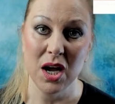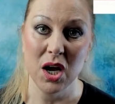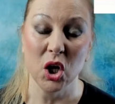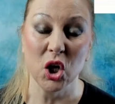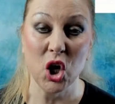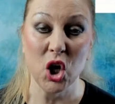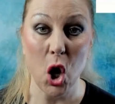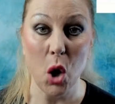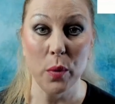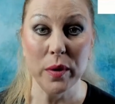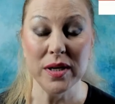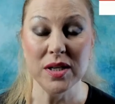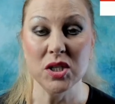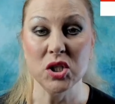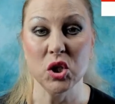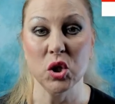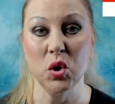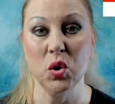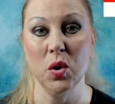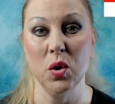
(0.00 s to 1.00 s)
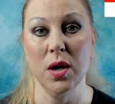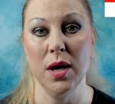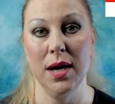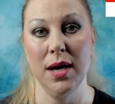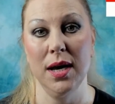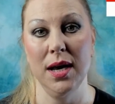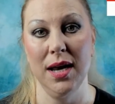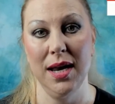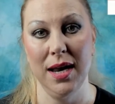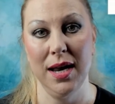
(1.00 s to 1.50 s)
going to
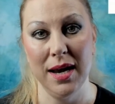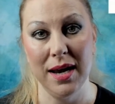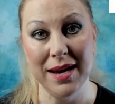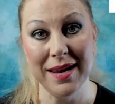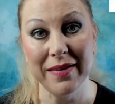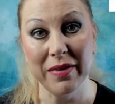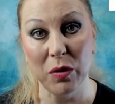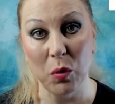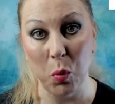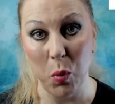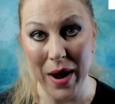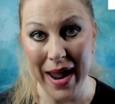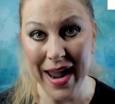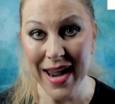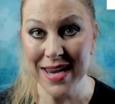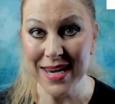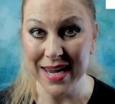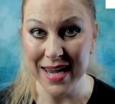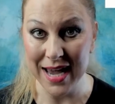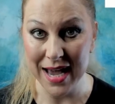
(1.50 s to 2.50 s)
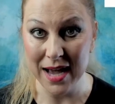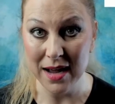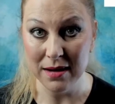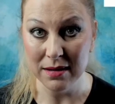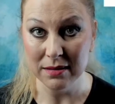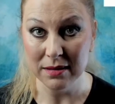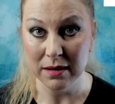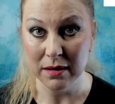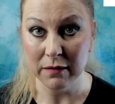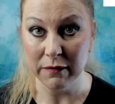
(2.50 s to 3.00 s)
Lithuania
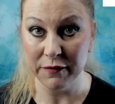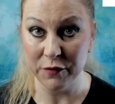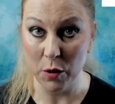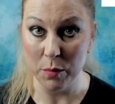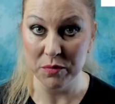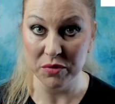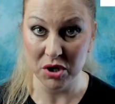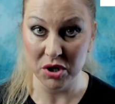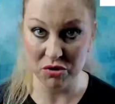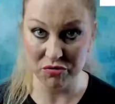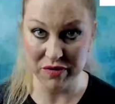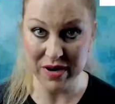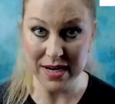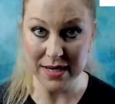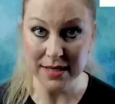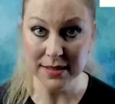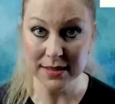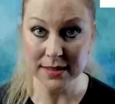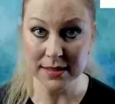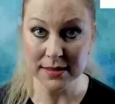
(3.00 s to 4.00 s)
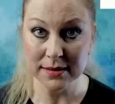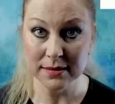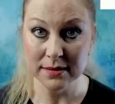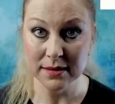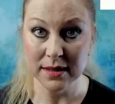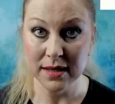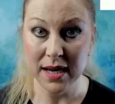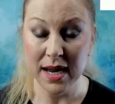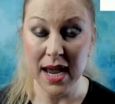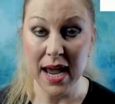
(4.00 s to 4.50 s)
from Greece,
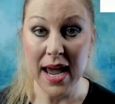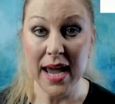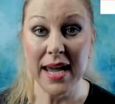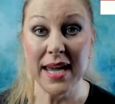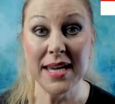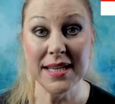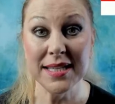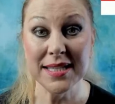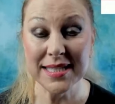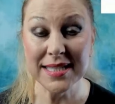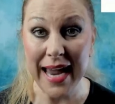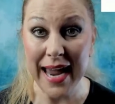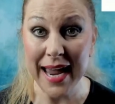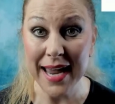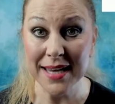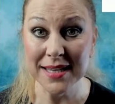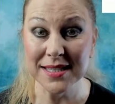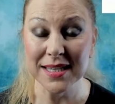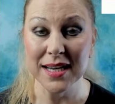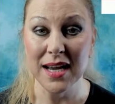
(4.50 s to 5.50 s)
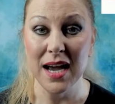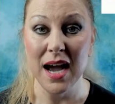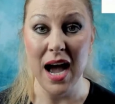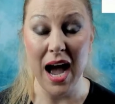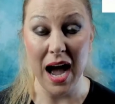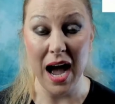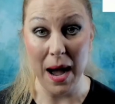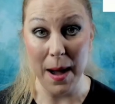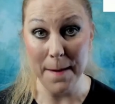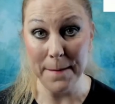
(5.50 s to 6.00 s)
he sent
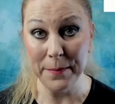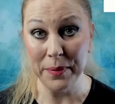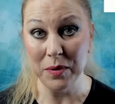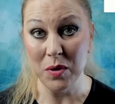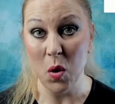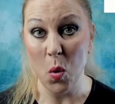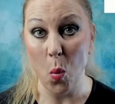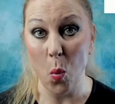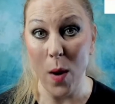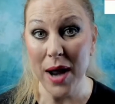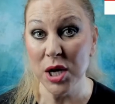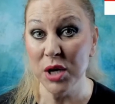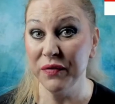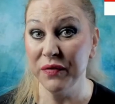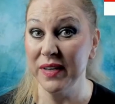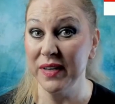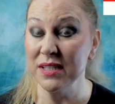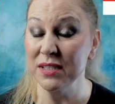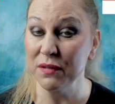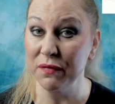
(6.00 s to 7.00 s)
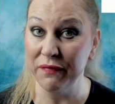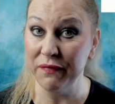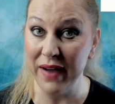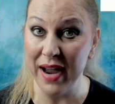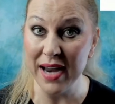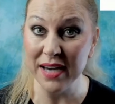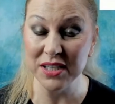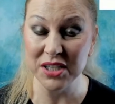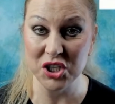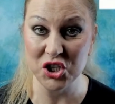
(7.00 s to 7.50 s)
up one of his
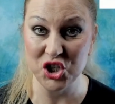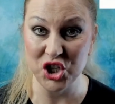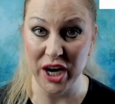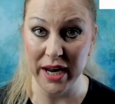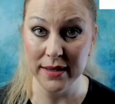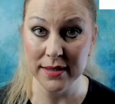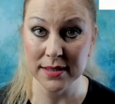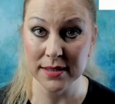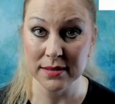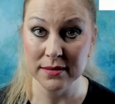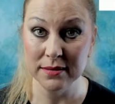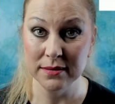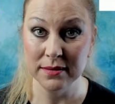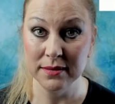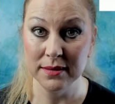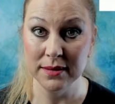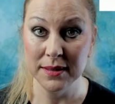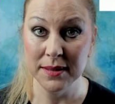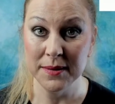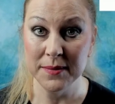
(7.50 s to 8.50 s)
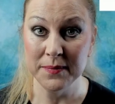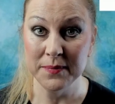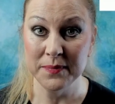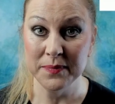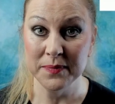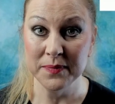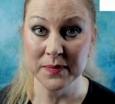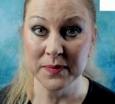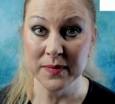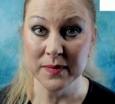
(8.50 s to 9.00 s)
fighter jets.
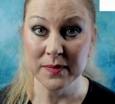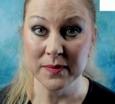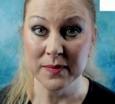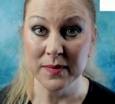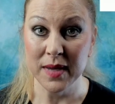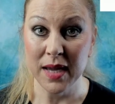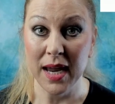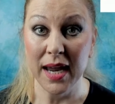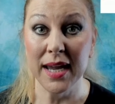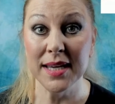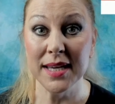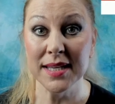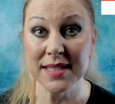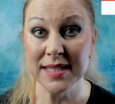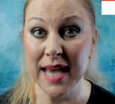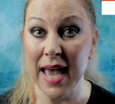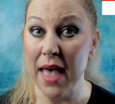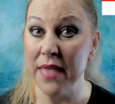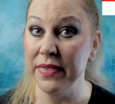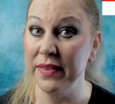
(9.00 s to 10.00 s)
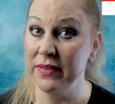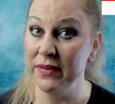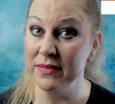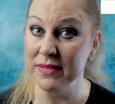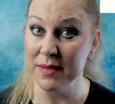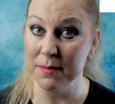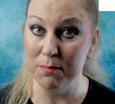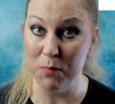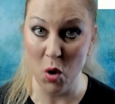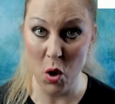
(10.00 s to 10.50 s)
He said that there's a
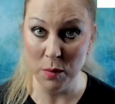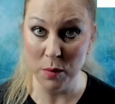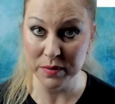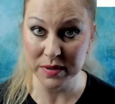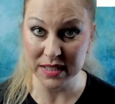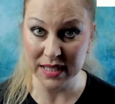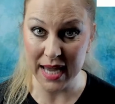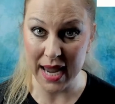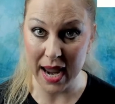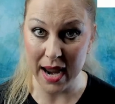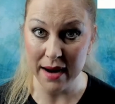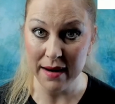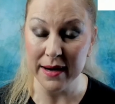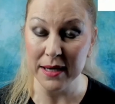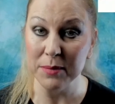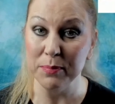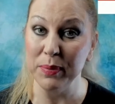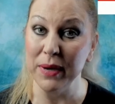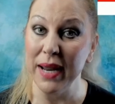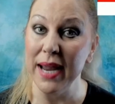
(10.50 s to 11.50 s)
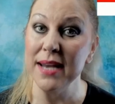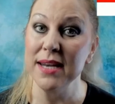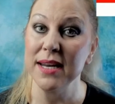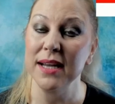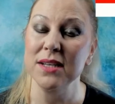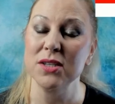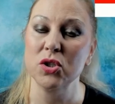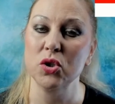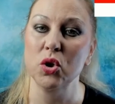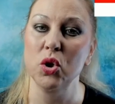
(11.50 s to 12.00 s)
bomb scare and plane
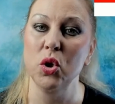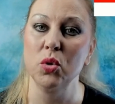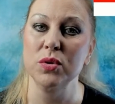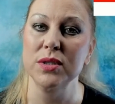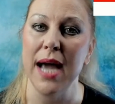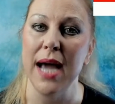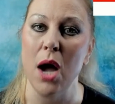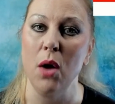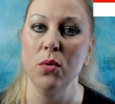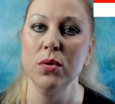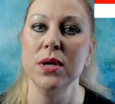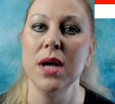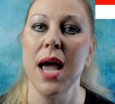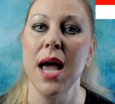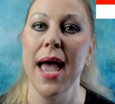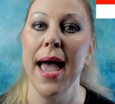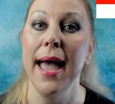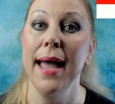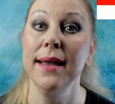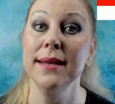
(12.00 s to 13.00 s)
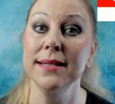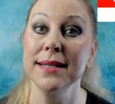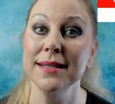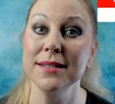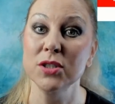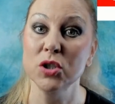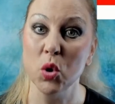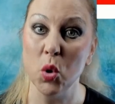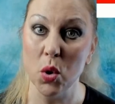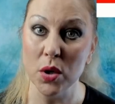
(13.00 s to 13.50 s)
has to go down, and
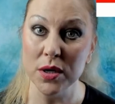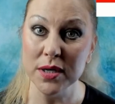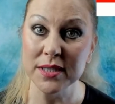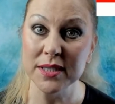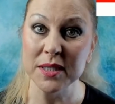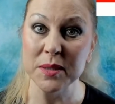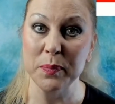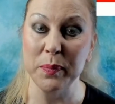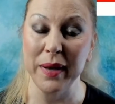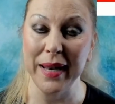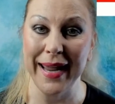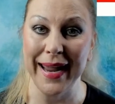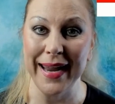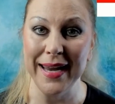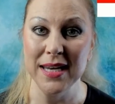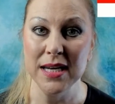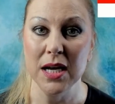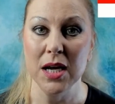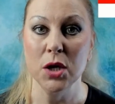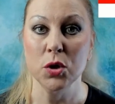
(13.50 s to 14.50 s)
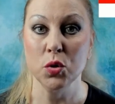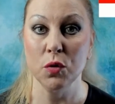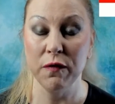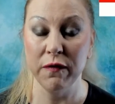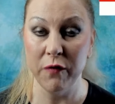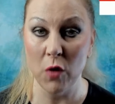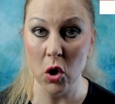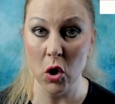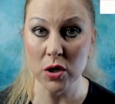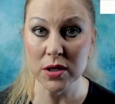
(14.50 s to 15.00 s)
escorted plane to
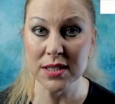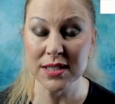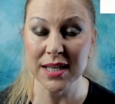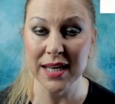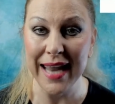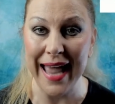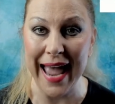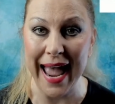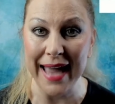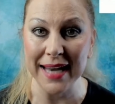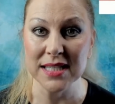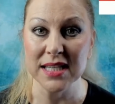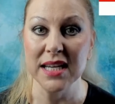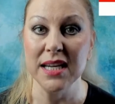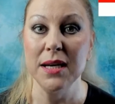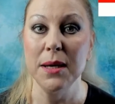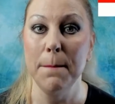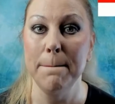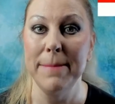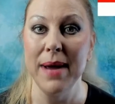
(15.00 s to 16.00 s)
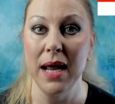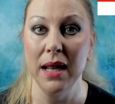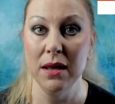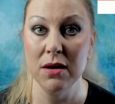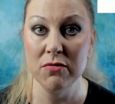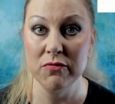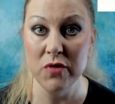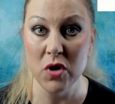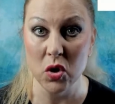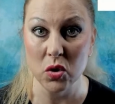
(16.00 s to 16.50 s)
force land in
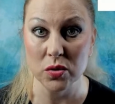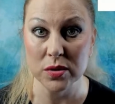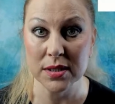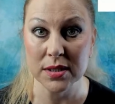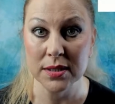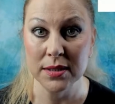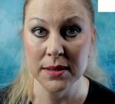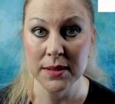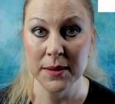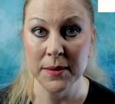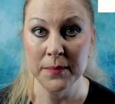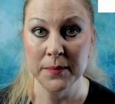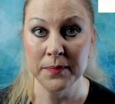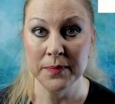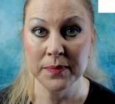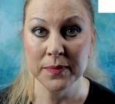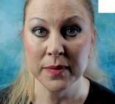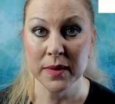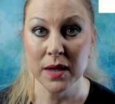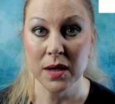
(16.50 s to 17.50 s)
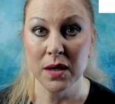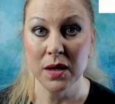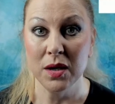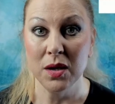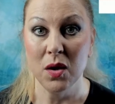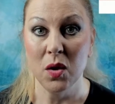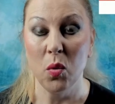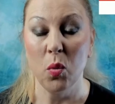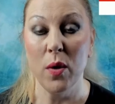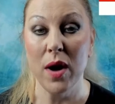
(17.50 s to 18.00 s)
Belarus,
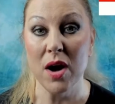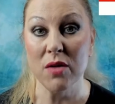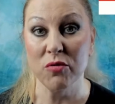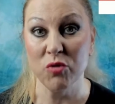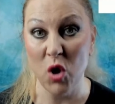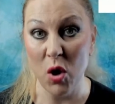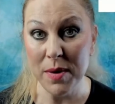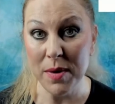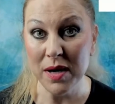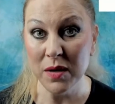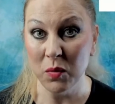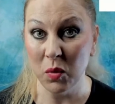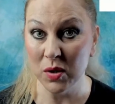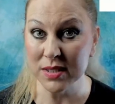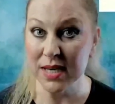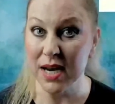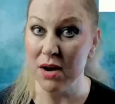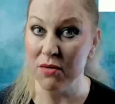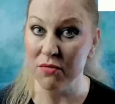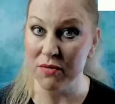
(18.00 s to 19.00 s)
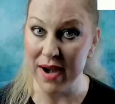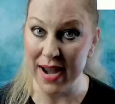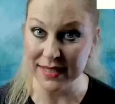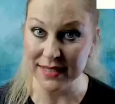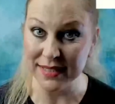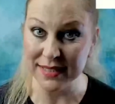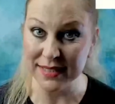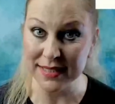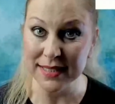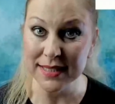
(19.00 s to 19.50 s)
where Roman was
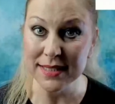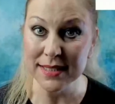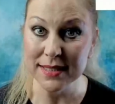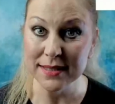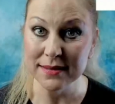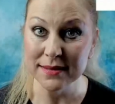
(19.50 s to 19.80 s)
arrested